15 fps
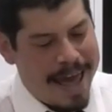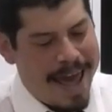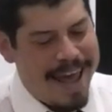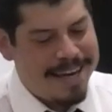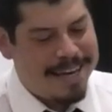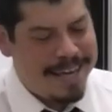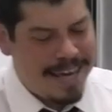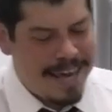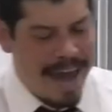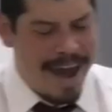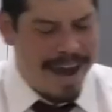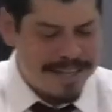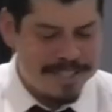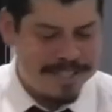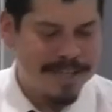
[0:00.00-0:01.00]
And he
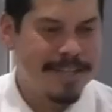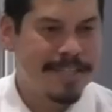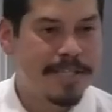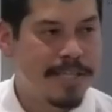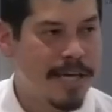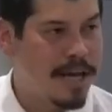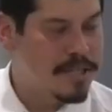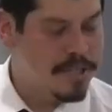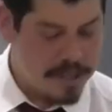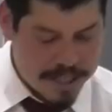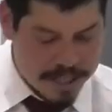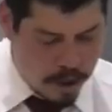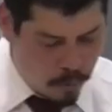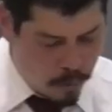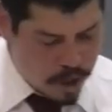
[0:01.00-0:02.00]
answered and said, So
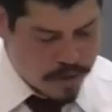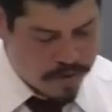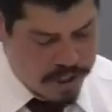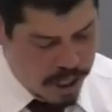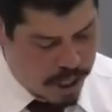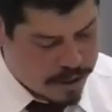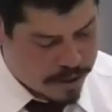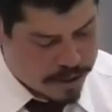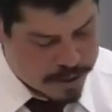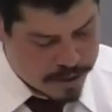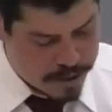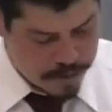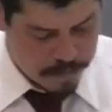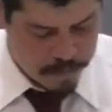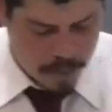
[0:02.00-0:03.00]
these are the words of
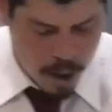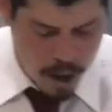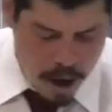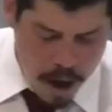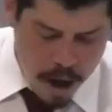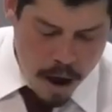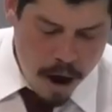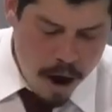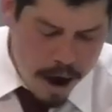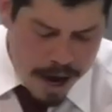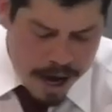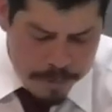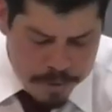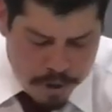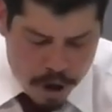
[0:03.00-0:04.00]
Jesus I
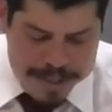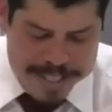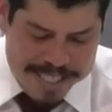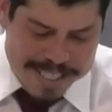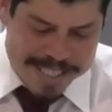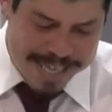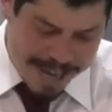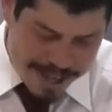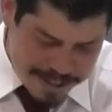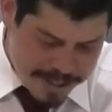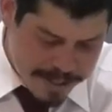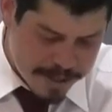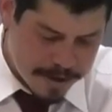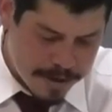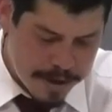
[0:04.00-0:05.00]
am not
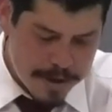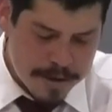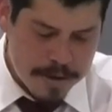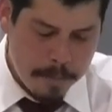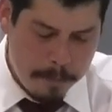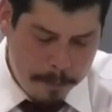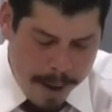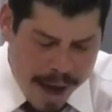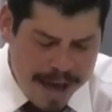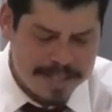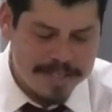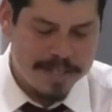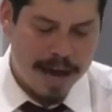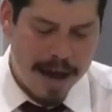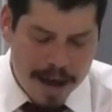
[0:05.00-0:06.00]
sent
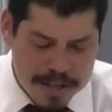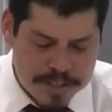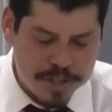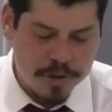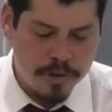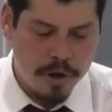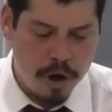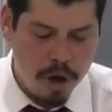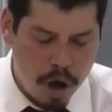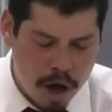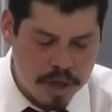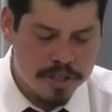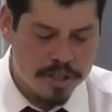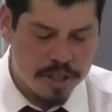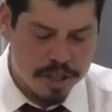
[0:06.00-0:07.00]
but unto the
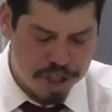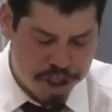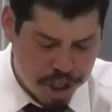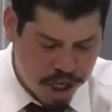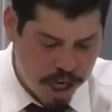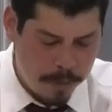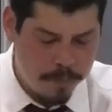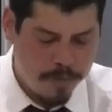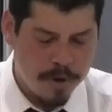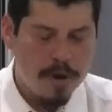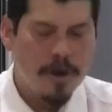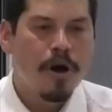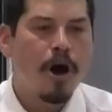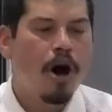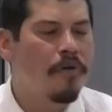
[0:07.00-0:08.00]
lost sheep
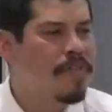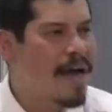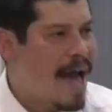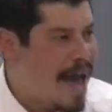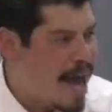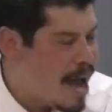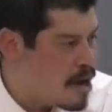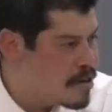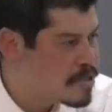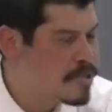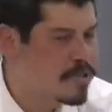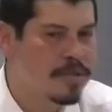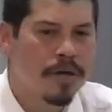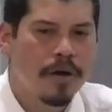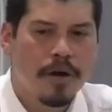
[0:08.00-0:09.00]
of the
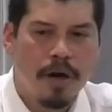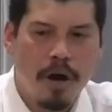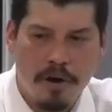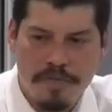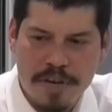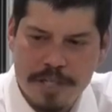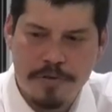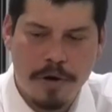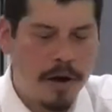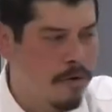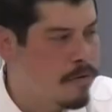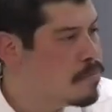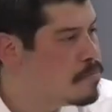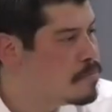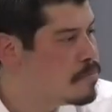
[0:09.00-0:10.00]
house of Israel.